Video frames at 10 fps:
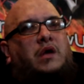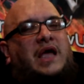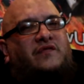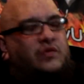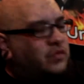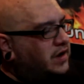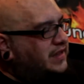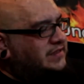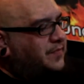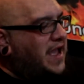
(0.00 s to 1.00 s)
Every one of
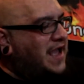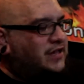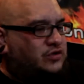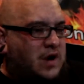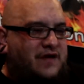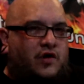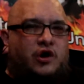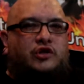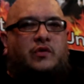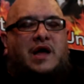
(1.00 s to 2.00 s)
these bands, when I've
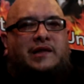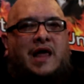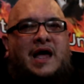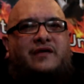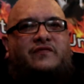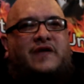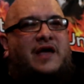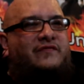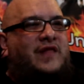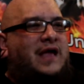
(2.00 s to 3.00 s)
heard throughout life,
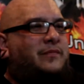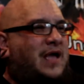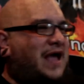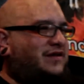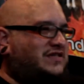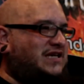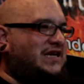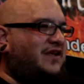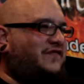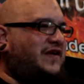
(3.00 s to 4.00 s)
have had a
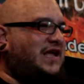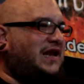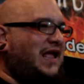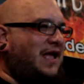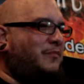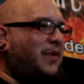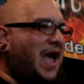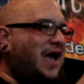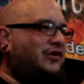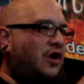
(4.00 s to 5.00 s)
significant
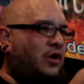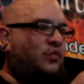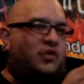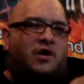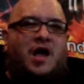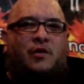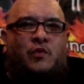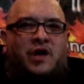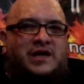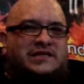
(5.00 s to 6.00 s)
impact on where I
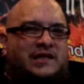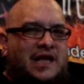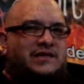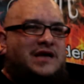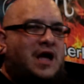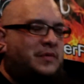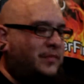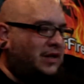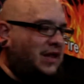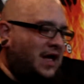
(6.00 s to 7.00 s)
was at that time in
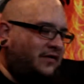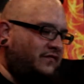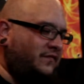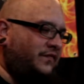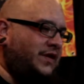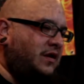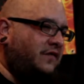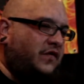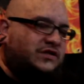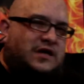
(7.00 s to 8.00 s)
my life.
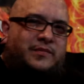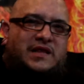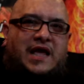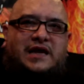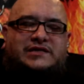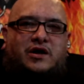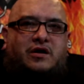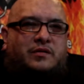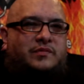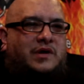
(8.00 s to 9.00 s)
First time in the 80s I
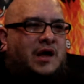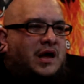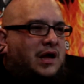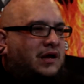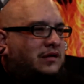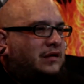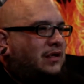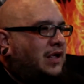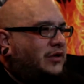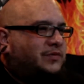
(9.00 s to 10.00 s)
heard,
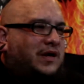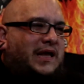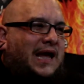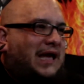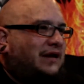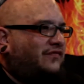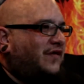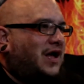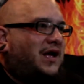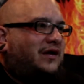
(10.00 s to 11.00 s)
it was probably like
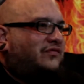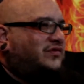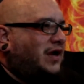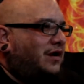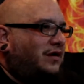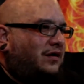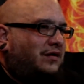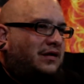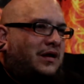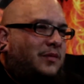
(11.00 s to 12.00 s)
85, I
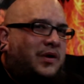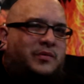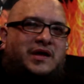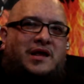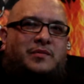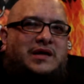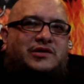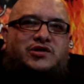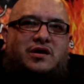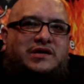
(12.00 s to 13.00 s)
heard Public Enemy.
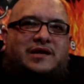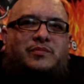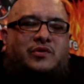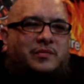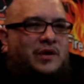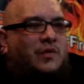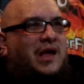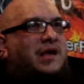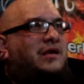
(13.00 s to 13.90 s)
Chuck D blew me away.